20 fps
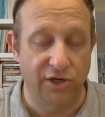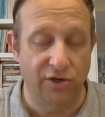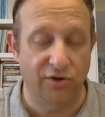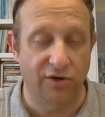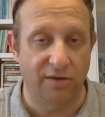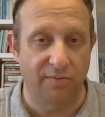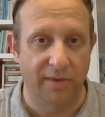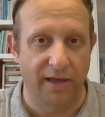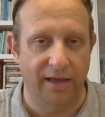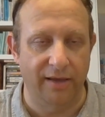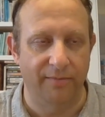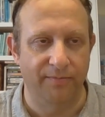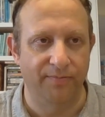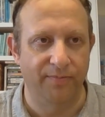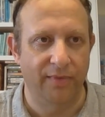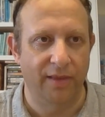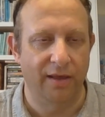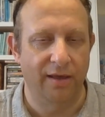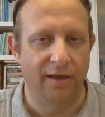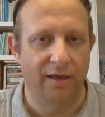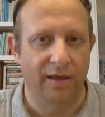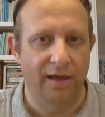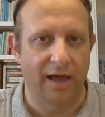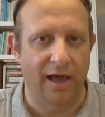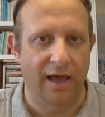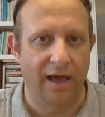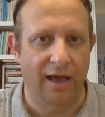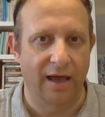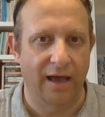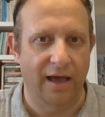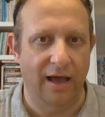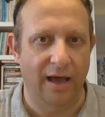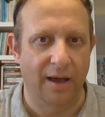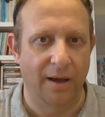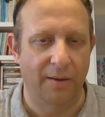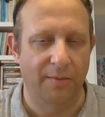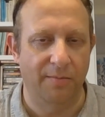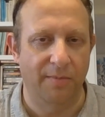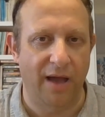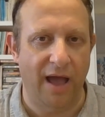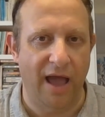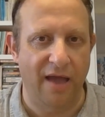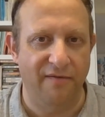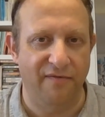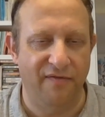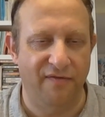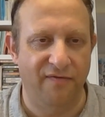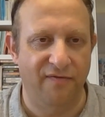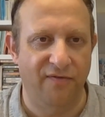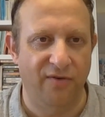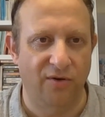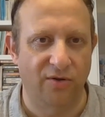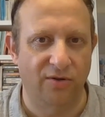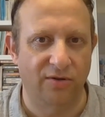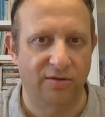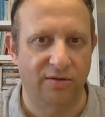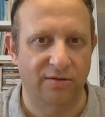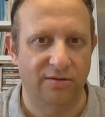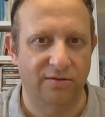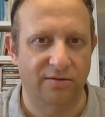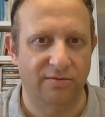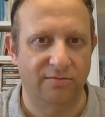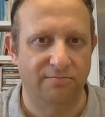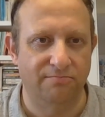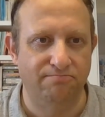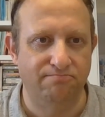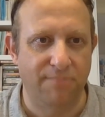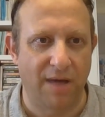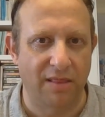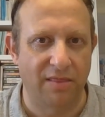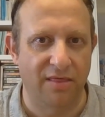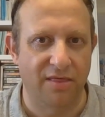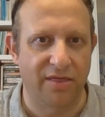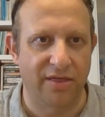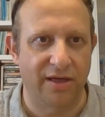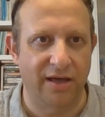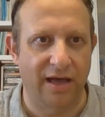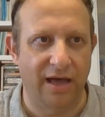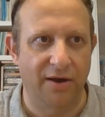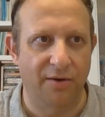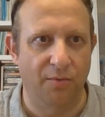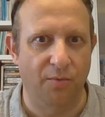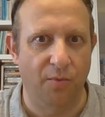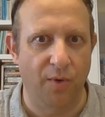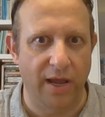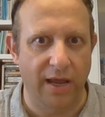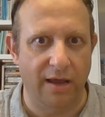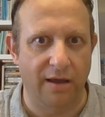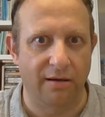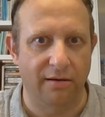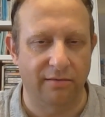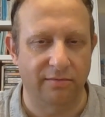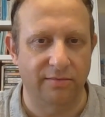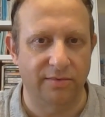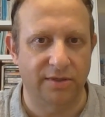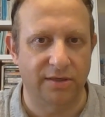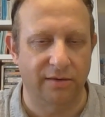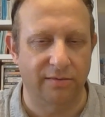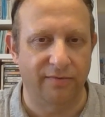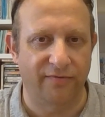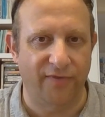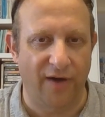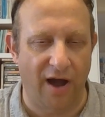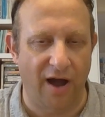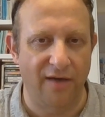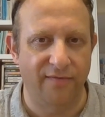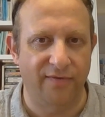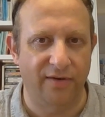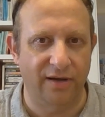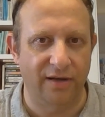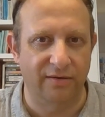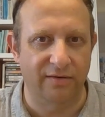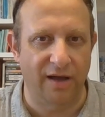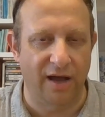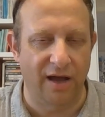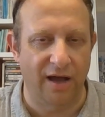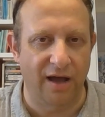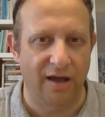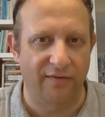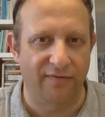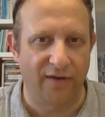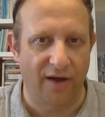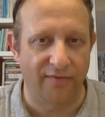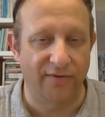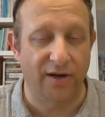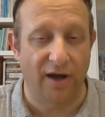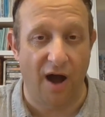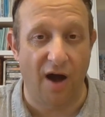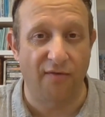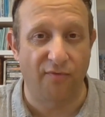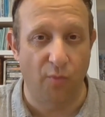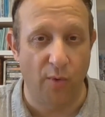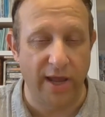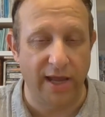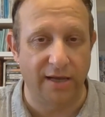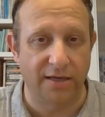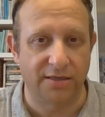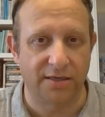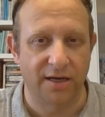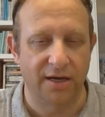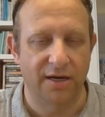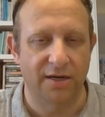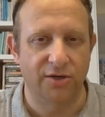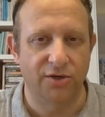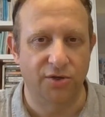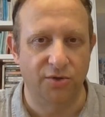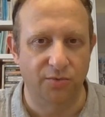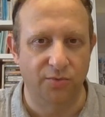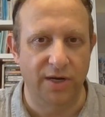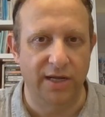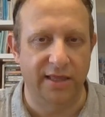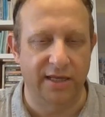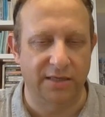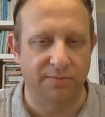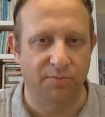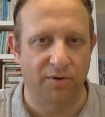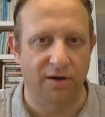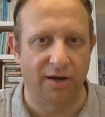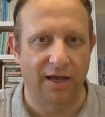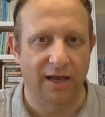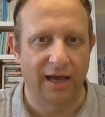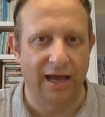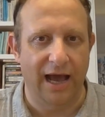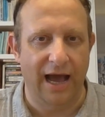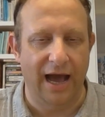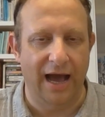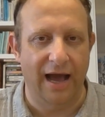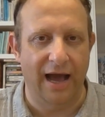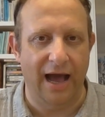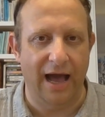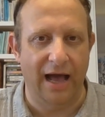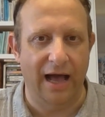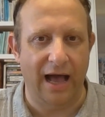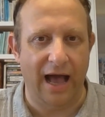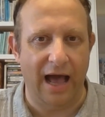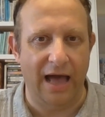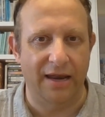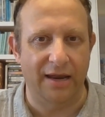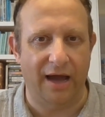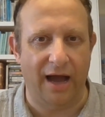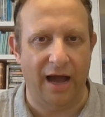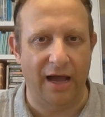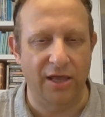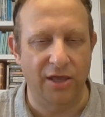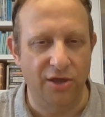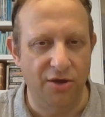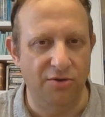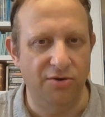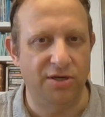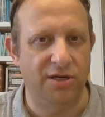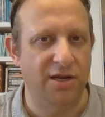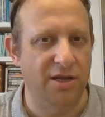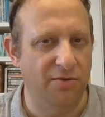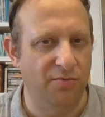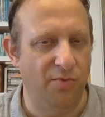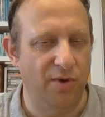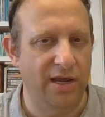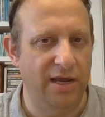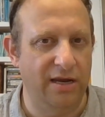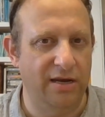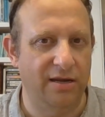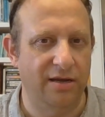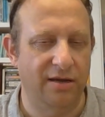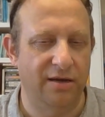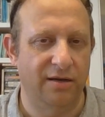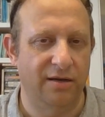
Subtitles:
took me a full month and a week, so 5.5 weeks to read this book, and I usually read